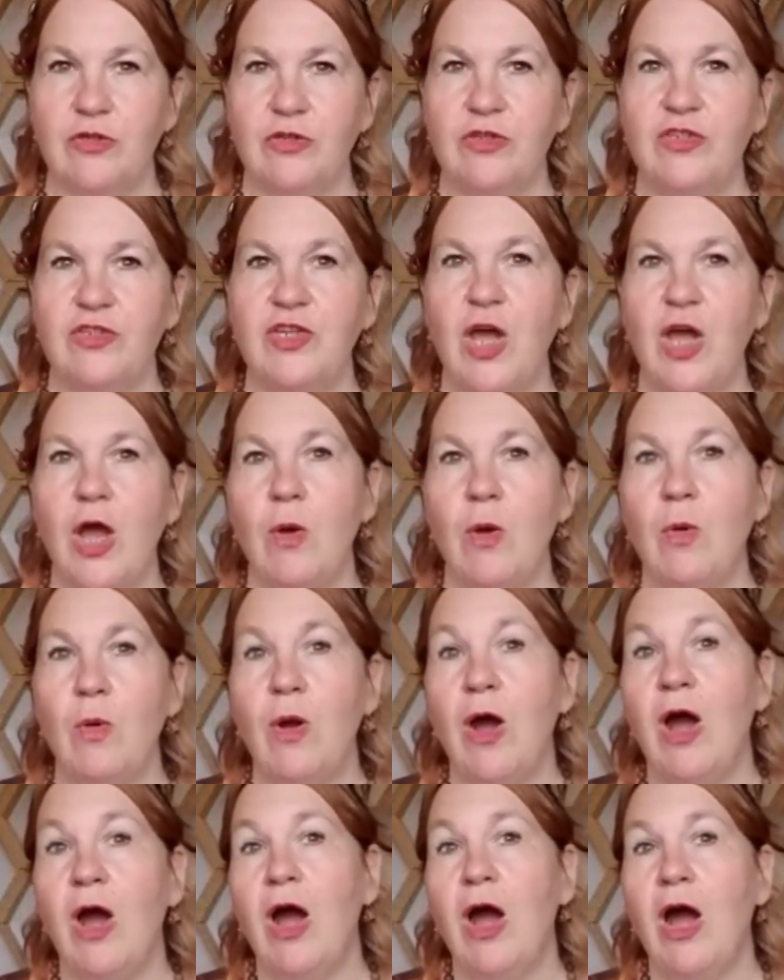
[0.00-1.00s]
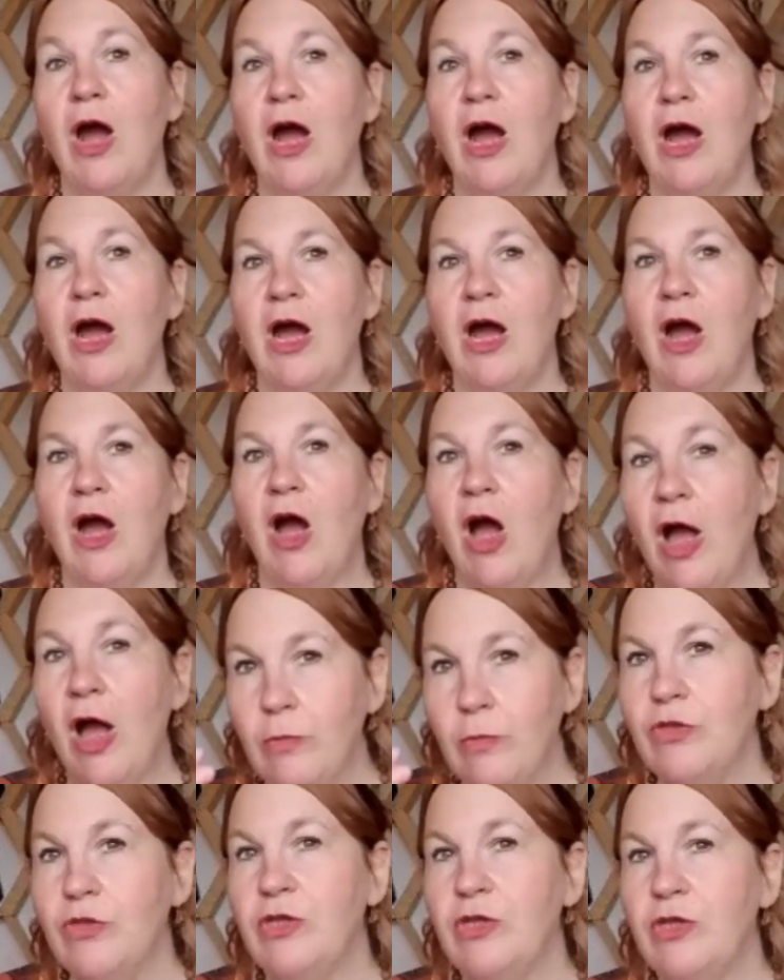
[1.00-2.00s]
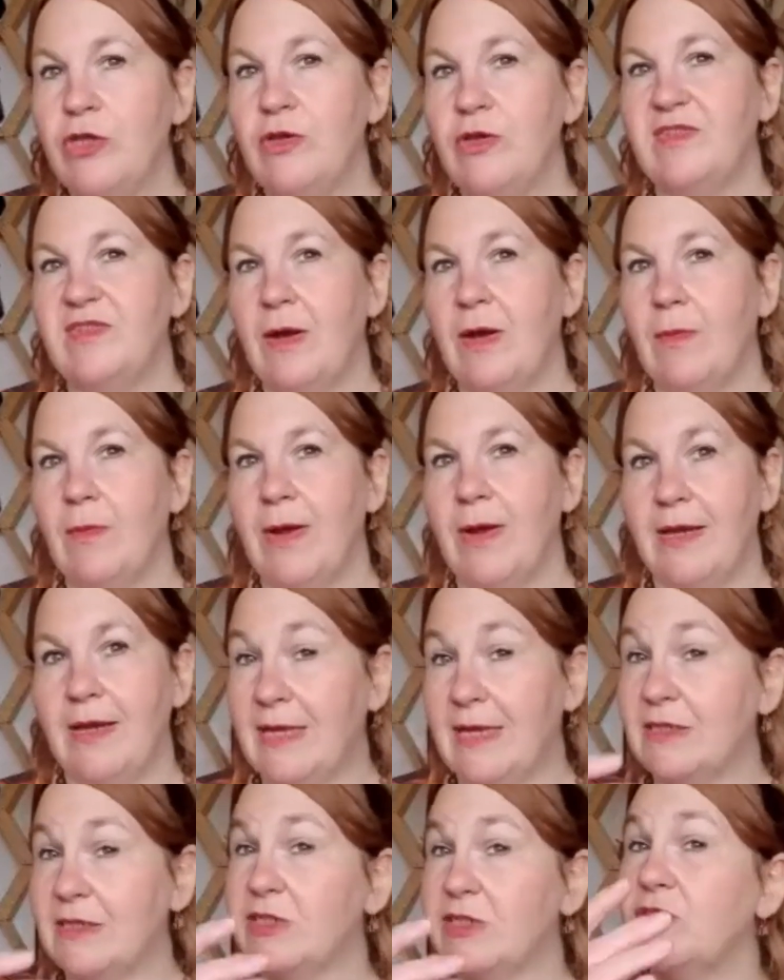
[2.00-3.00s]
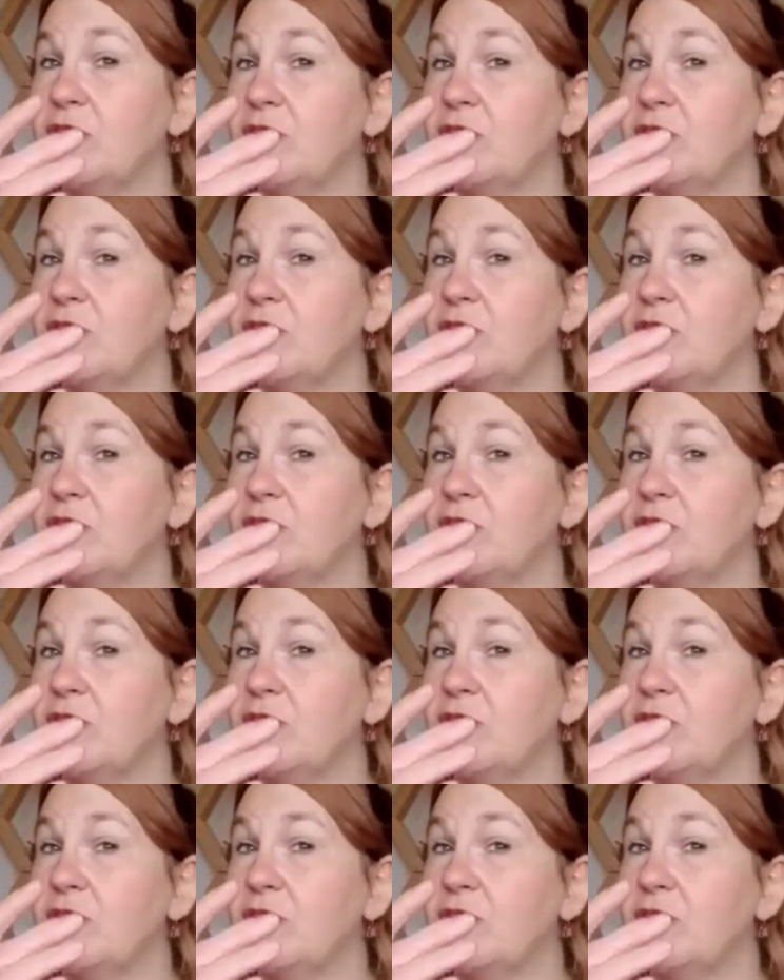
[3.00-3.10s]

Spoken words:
So I wouldn't use it that way. That's